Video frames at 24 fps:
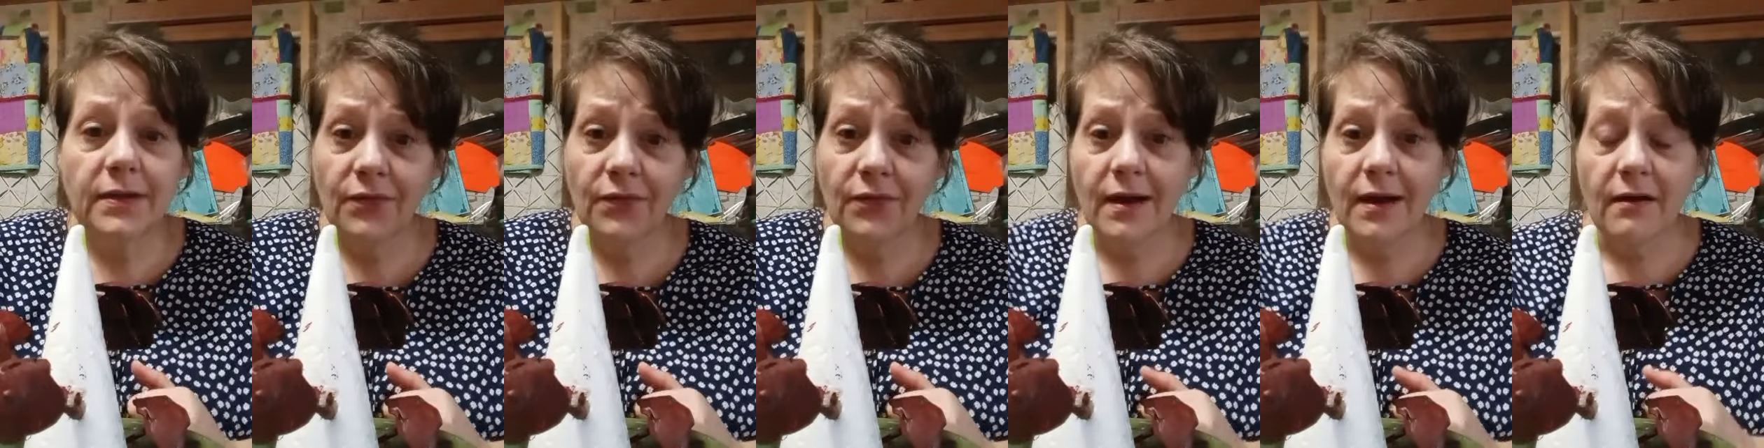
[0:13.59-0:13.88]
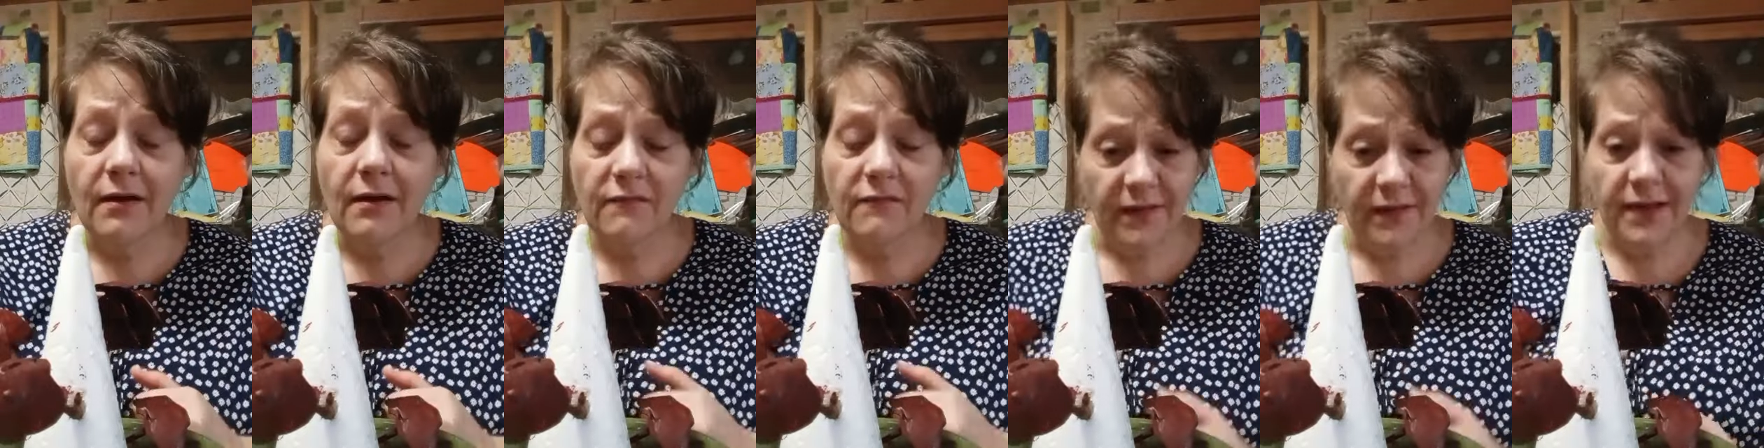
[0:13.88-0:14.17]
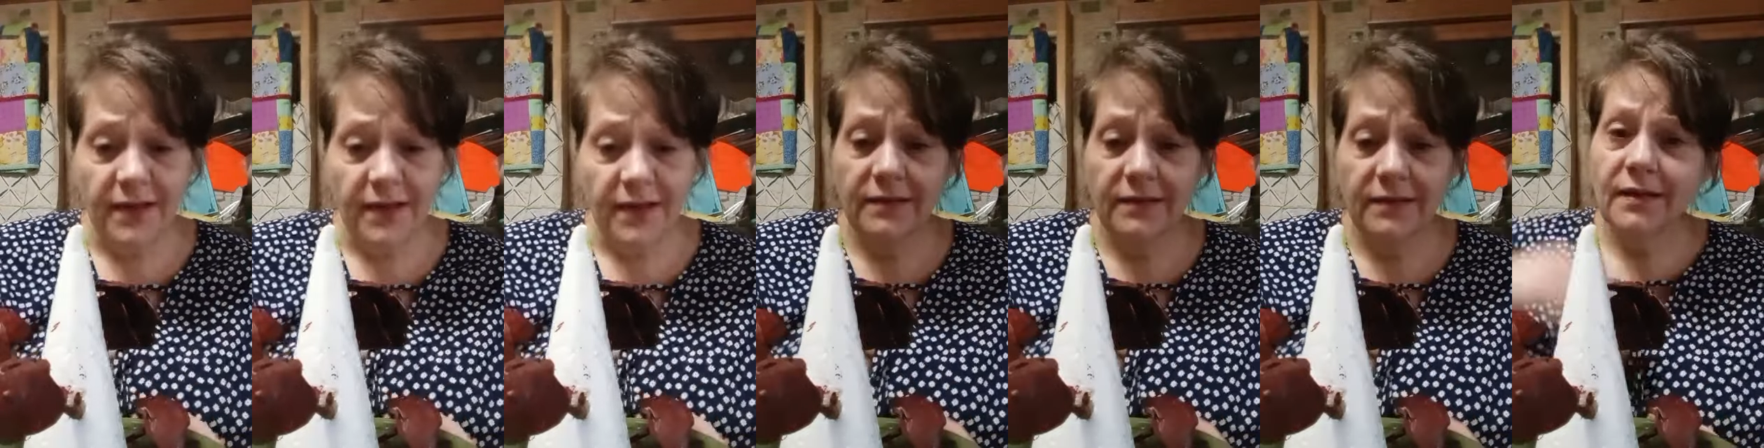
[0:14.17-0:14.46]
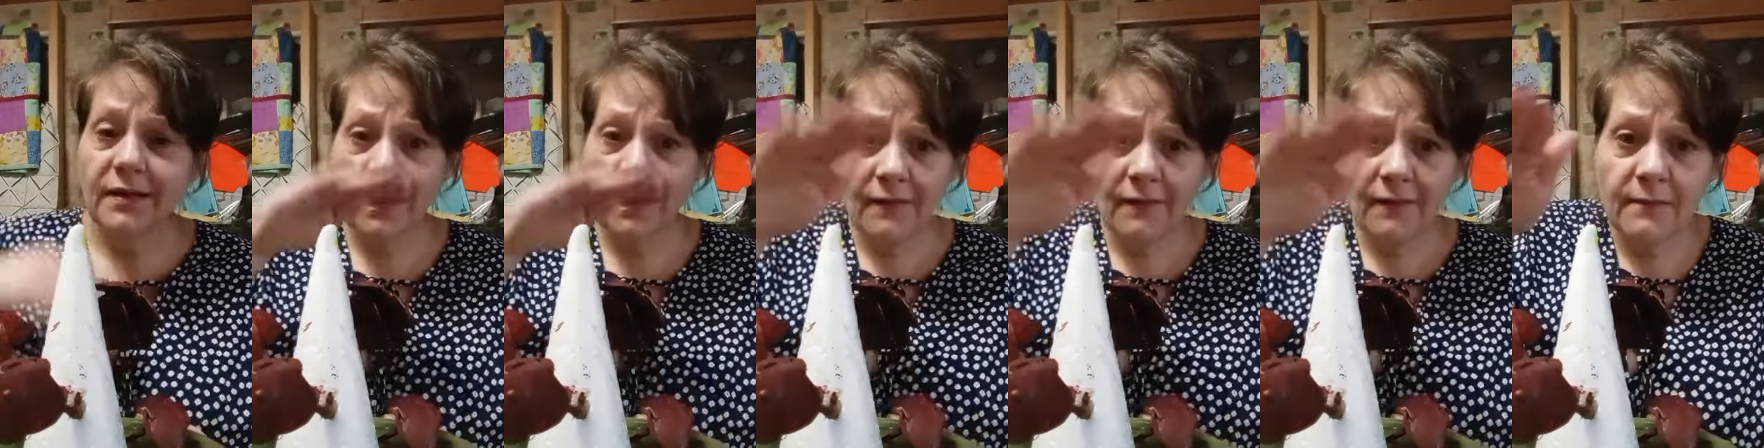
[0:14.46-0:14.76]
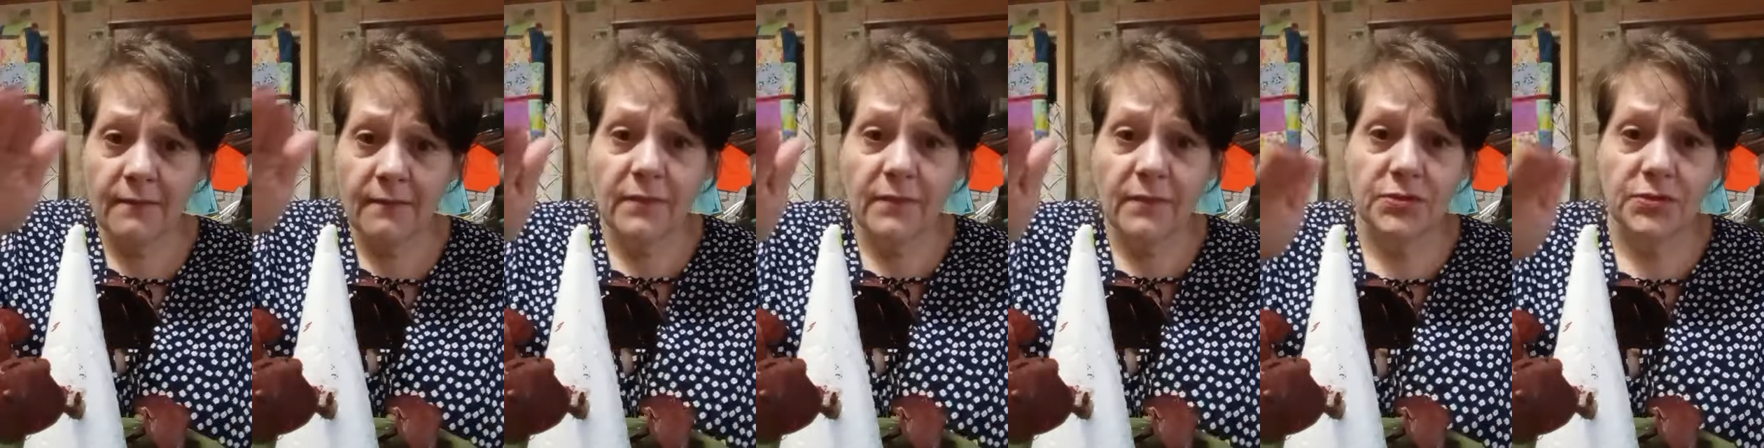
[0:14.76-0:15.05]
outfit in the
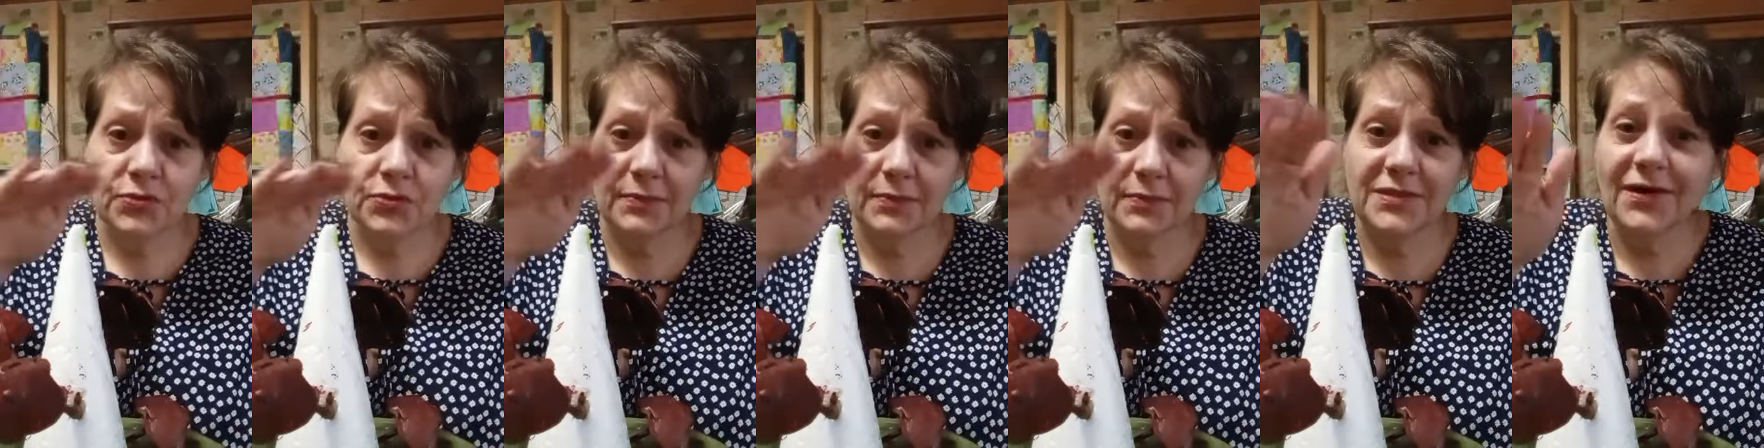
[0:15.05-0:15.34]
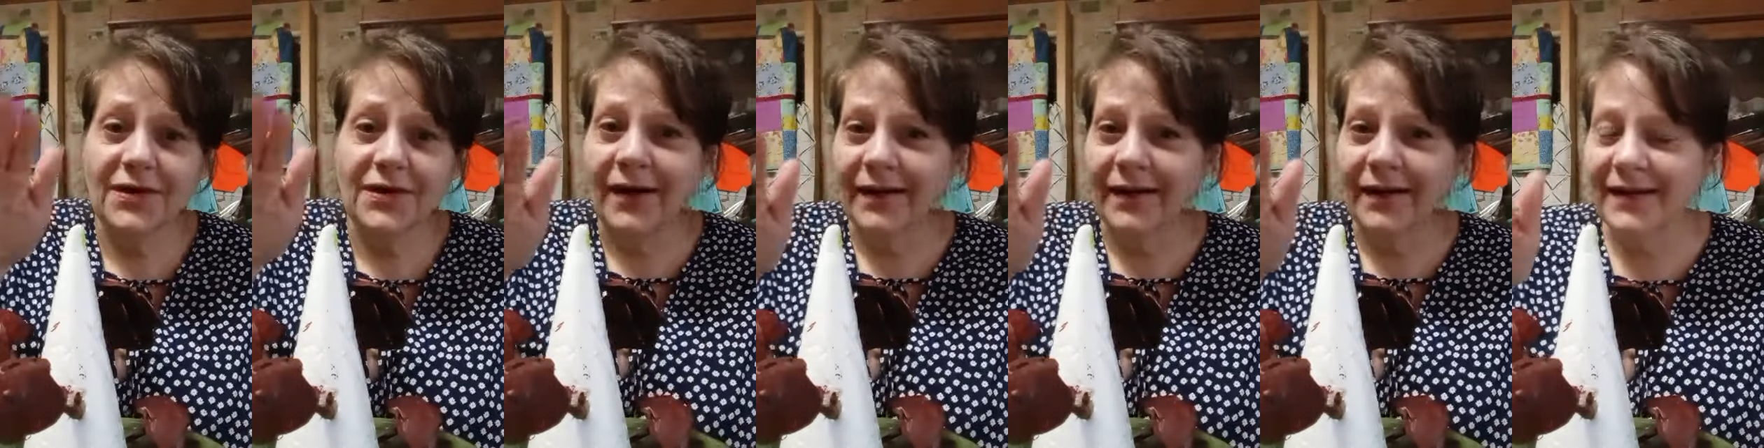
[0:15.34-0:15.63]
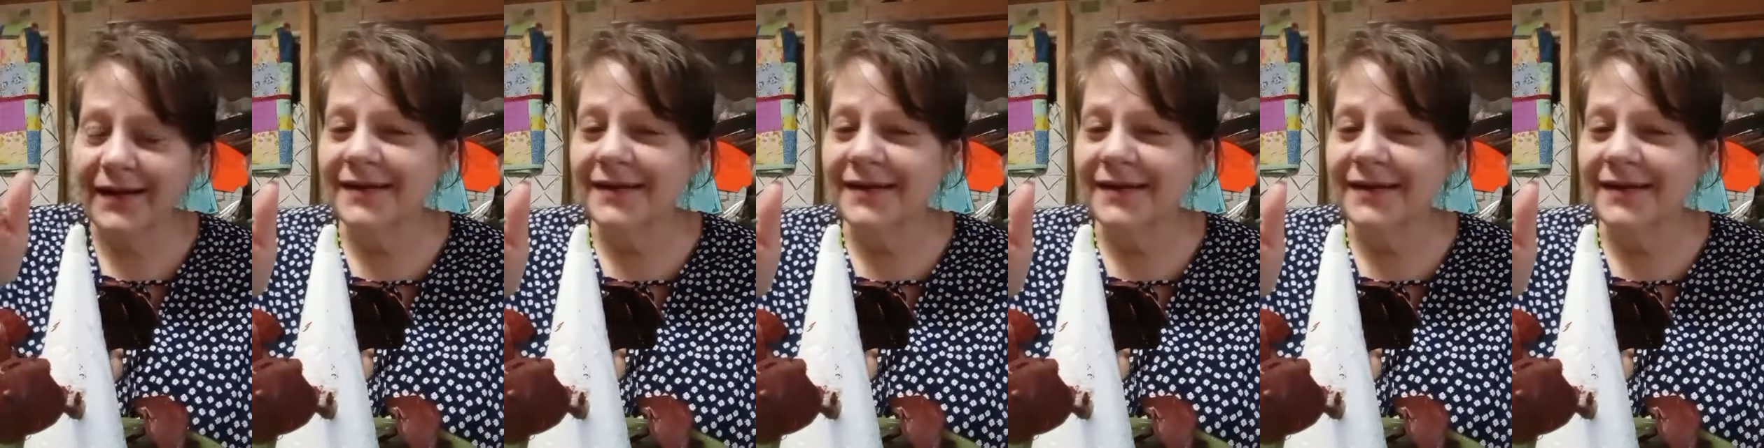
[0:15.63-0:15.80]
mushroom saga.